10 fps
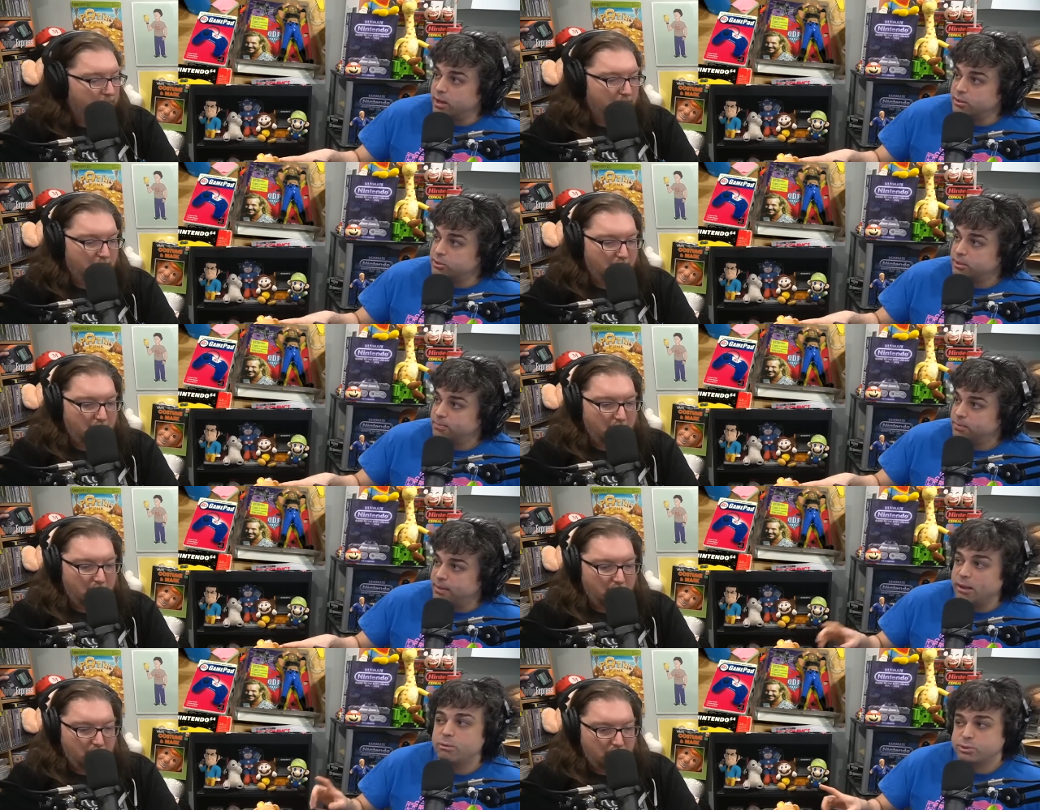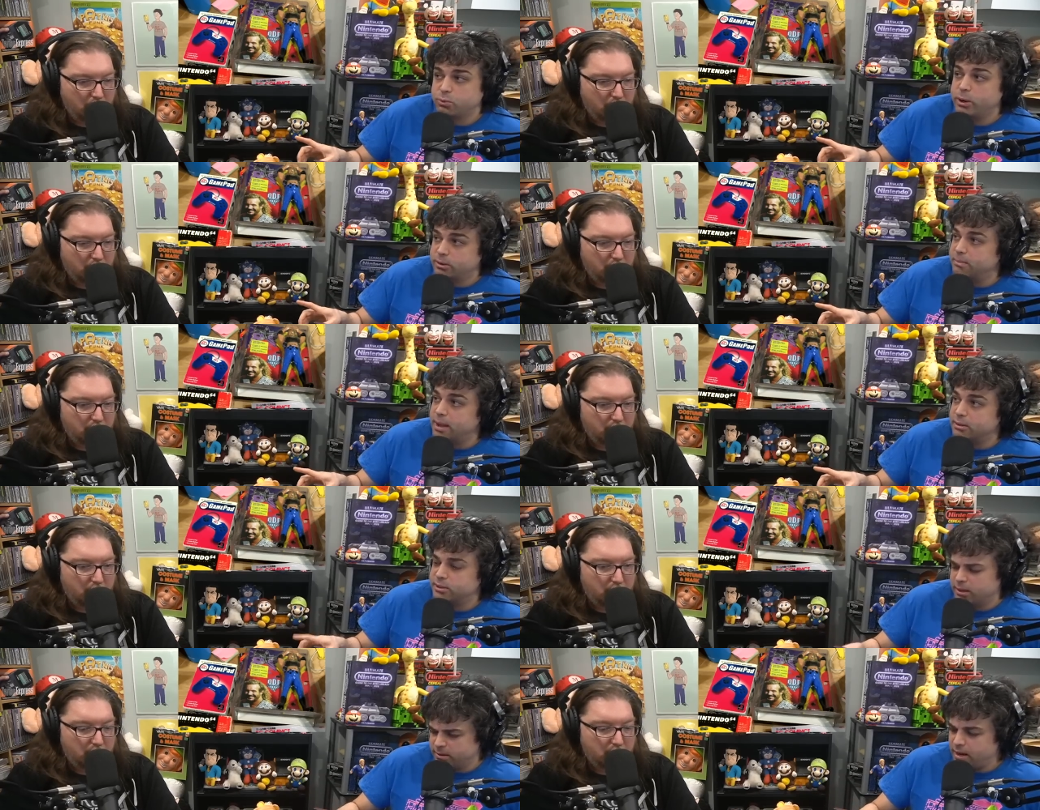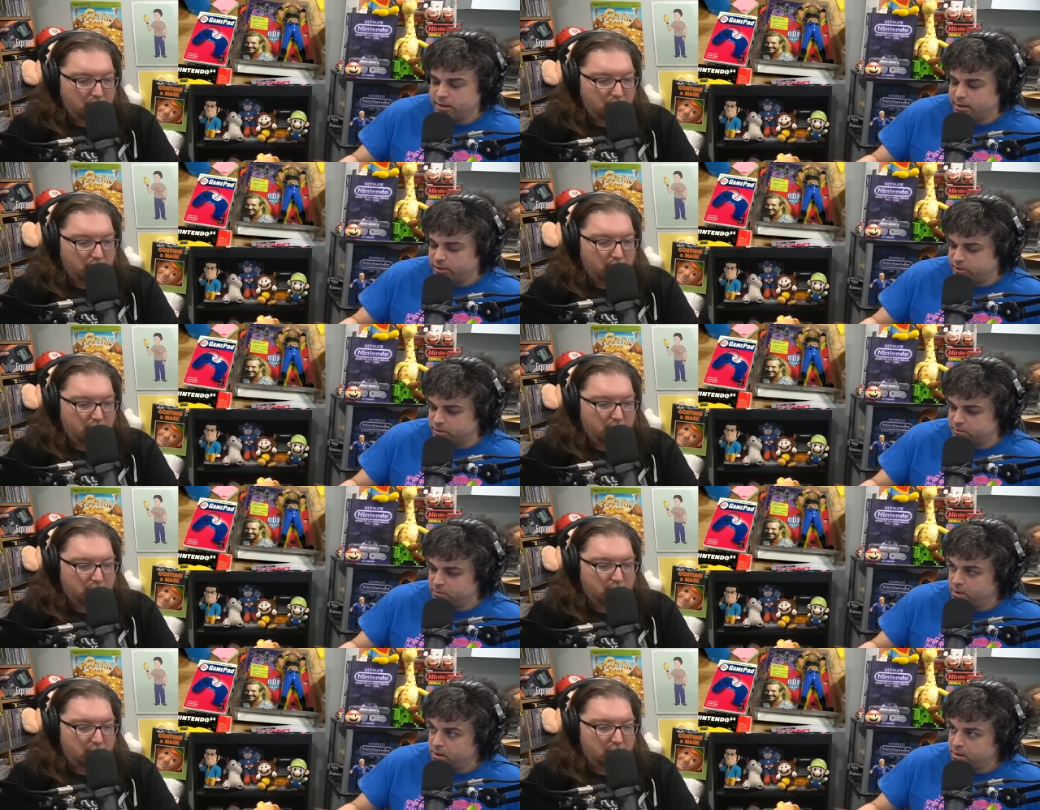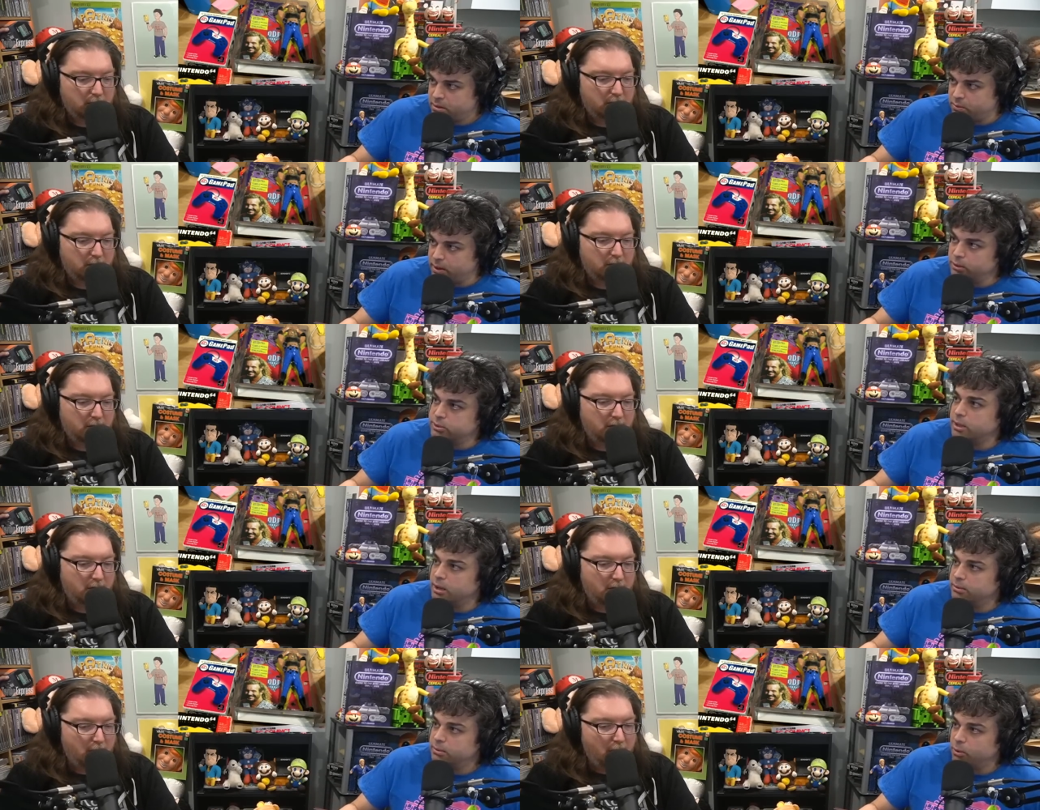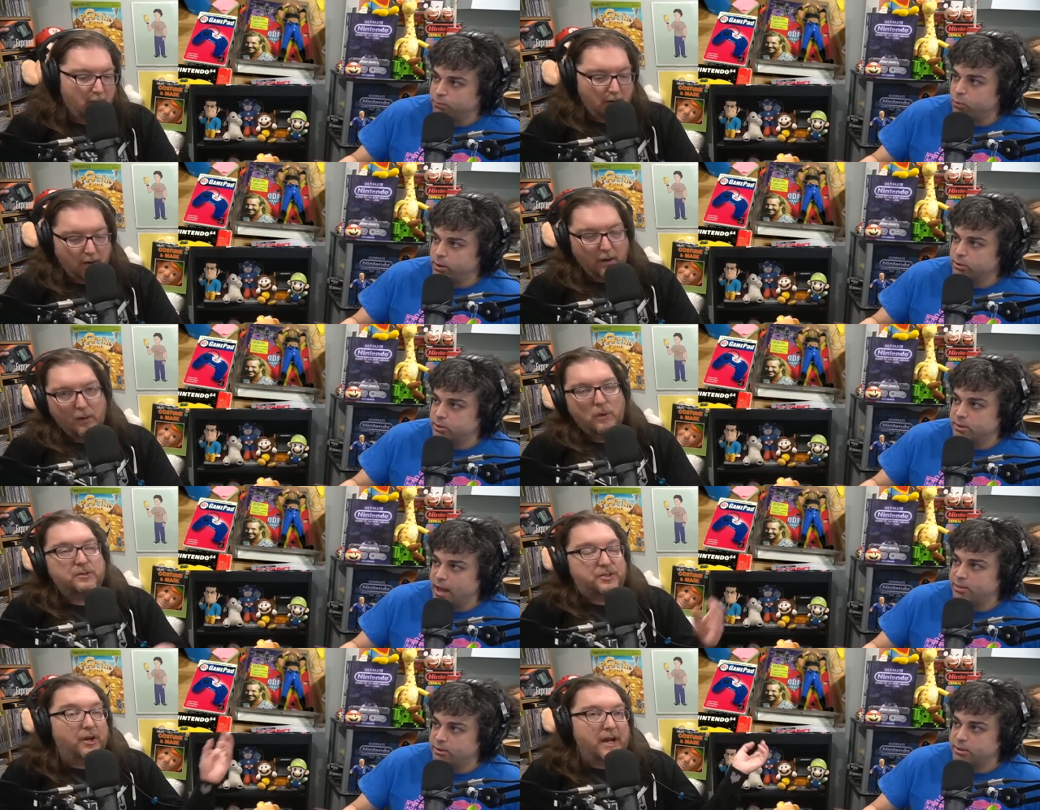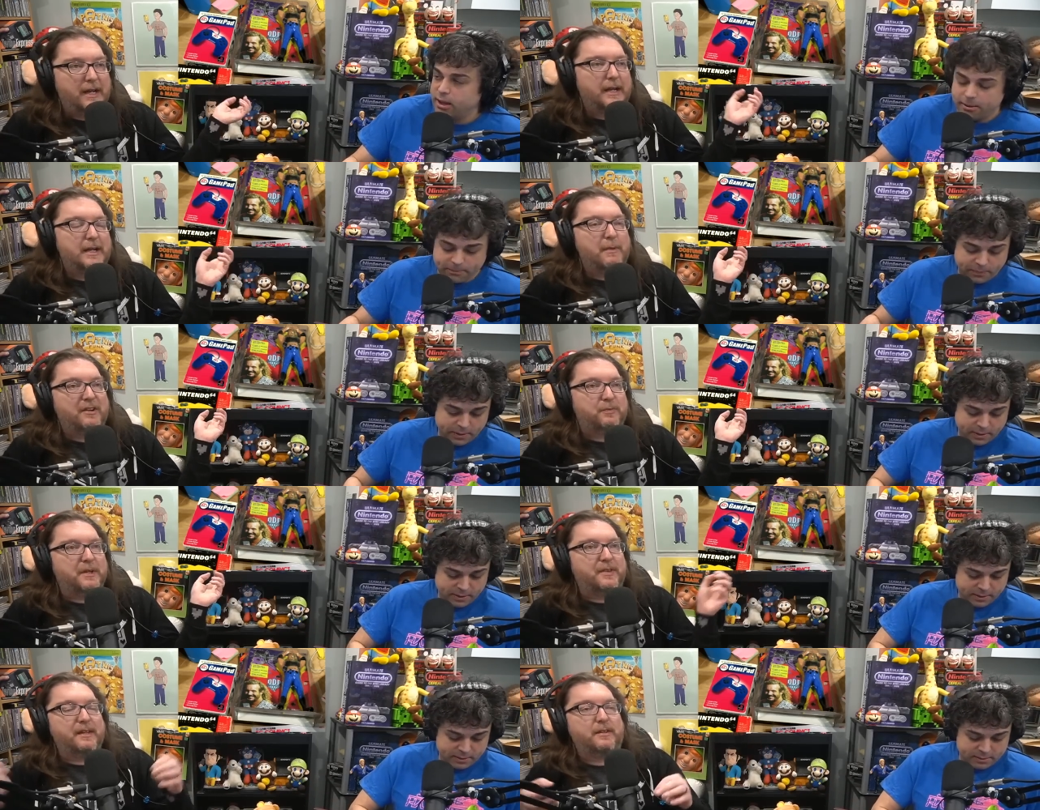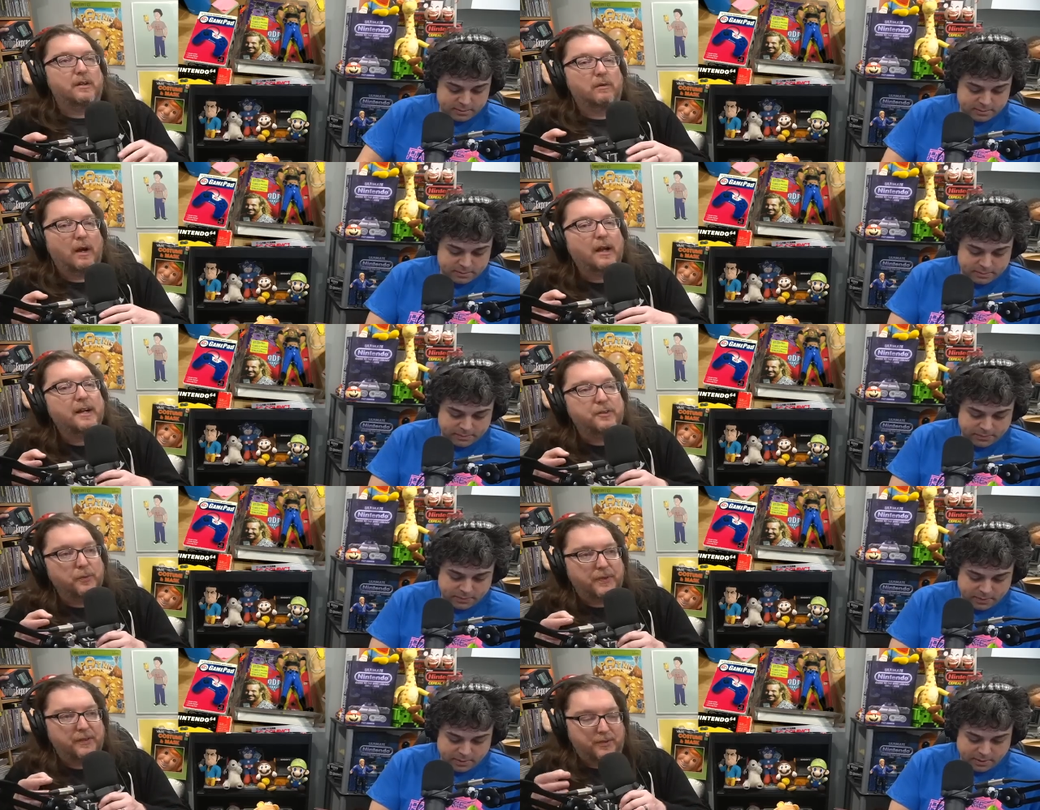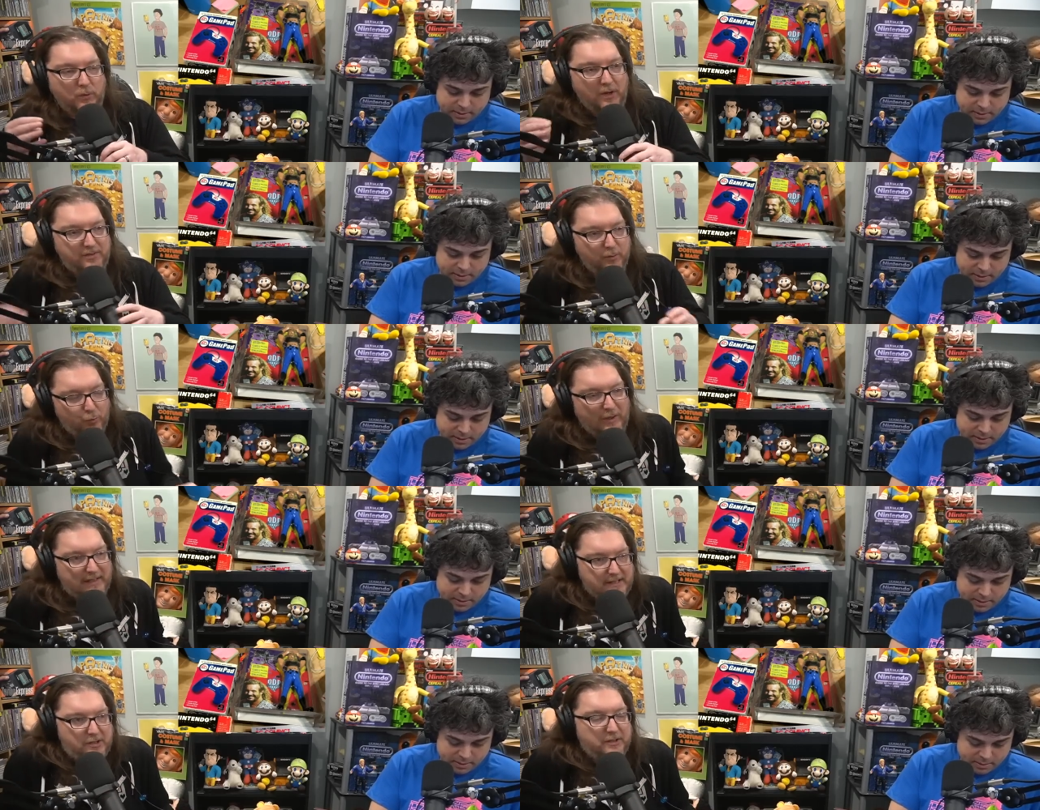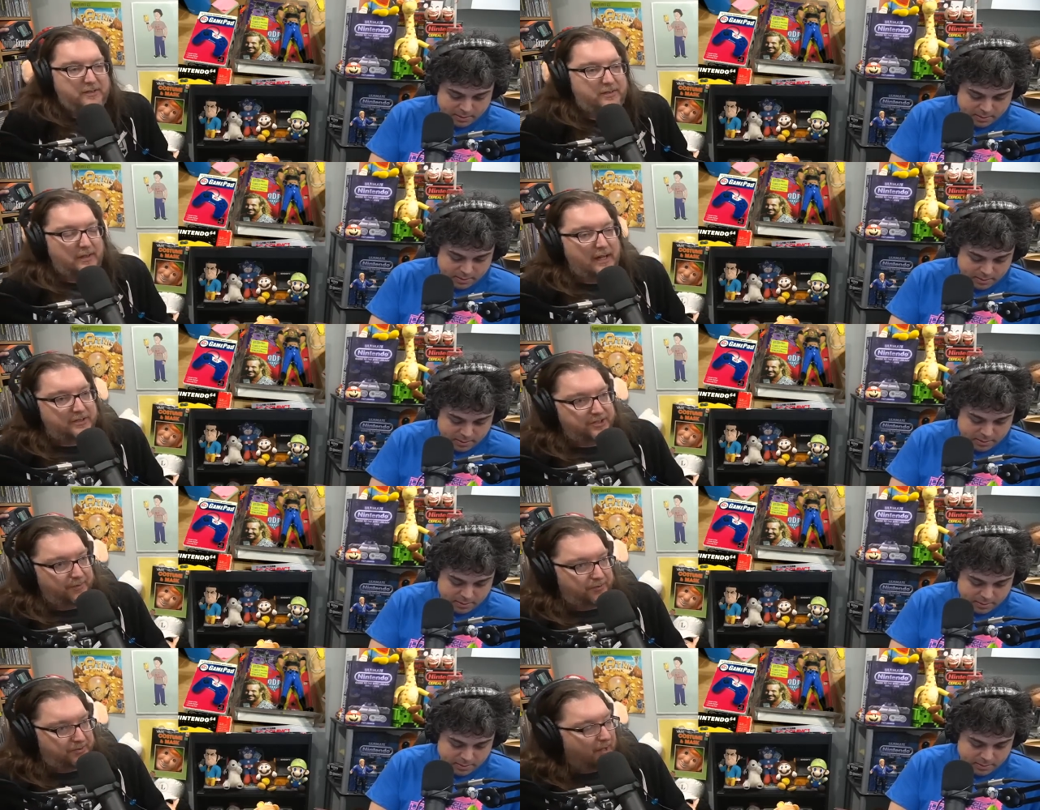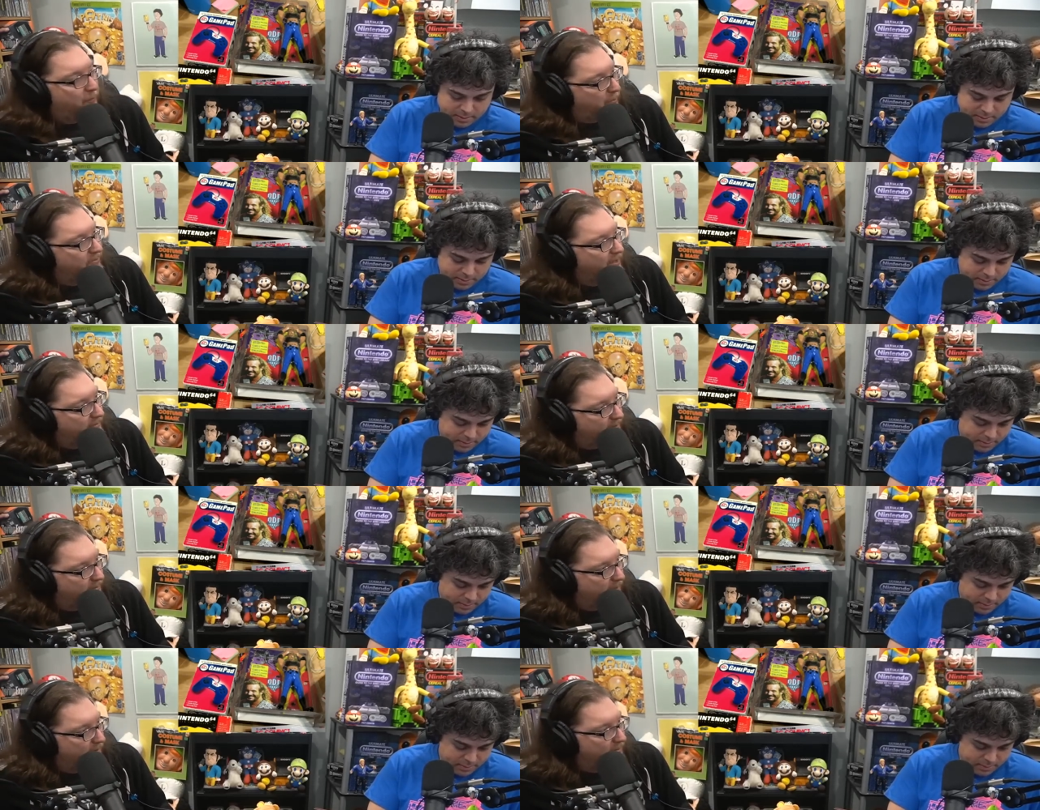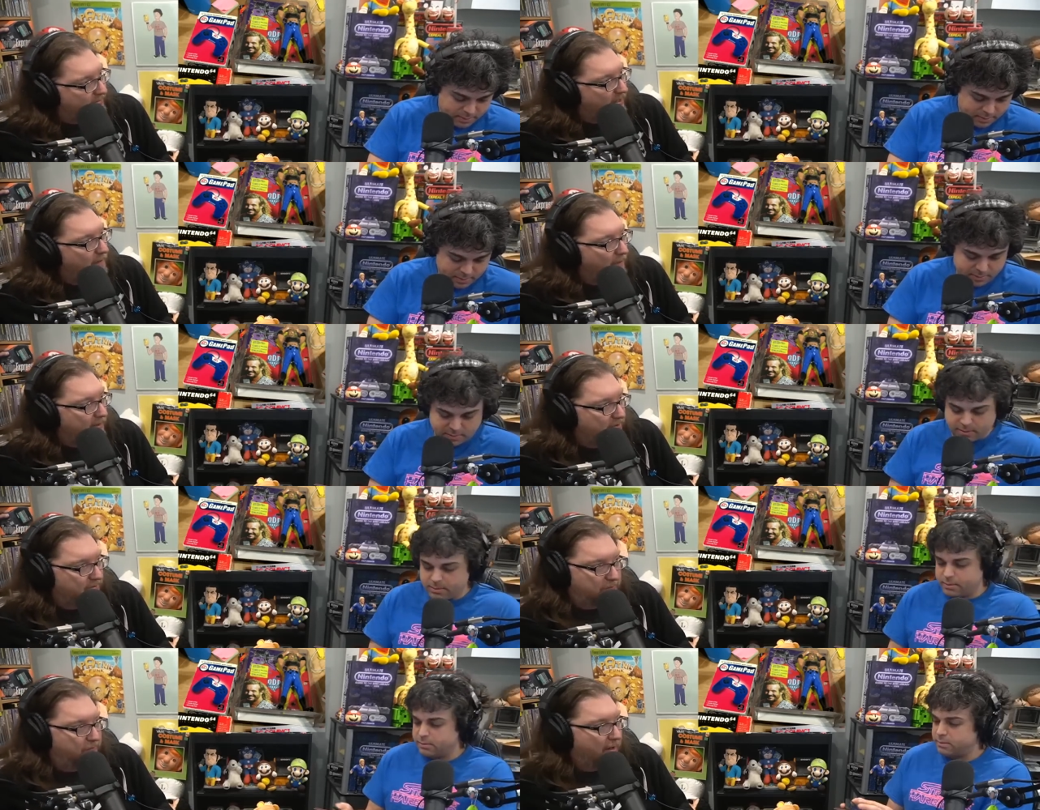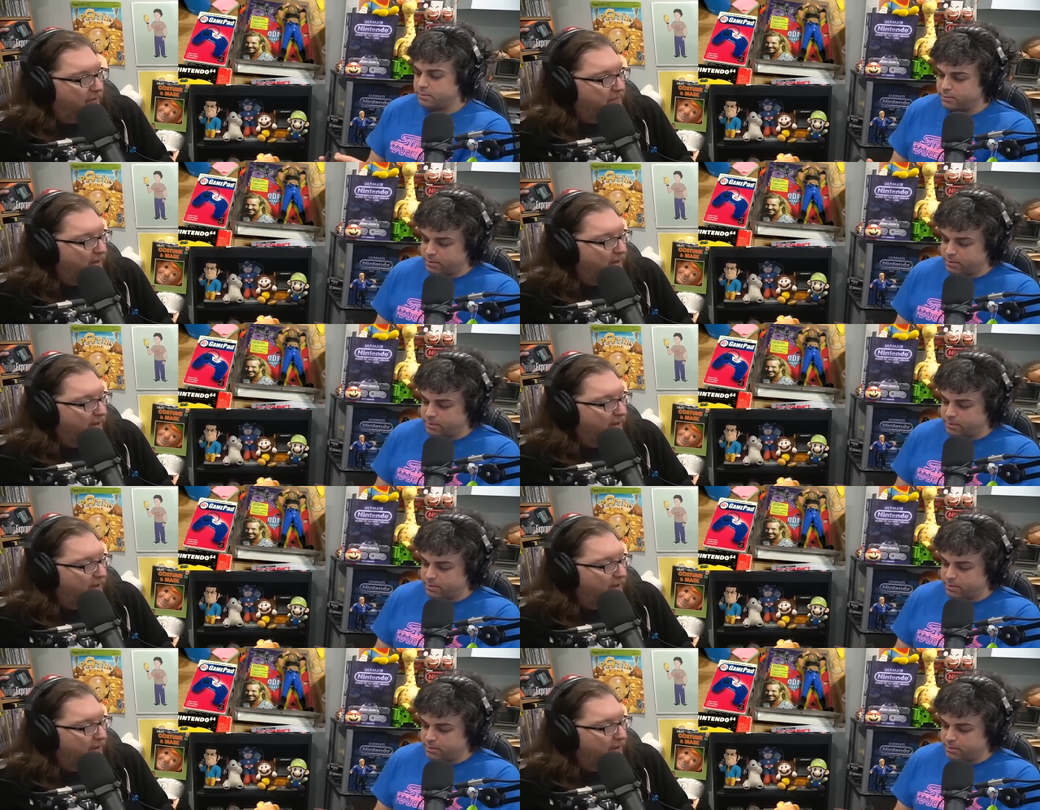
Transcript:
Speaker 1: touched. That was weird to me. It was like they didn't touch this three years ago or four years ago. Well, now sure, that, yeah. and, it,
Speaker 2: and, it makes me think. You know, I, I, do think there was a really good selection of stuff presented there this time. Like just very,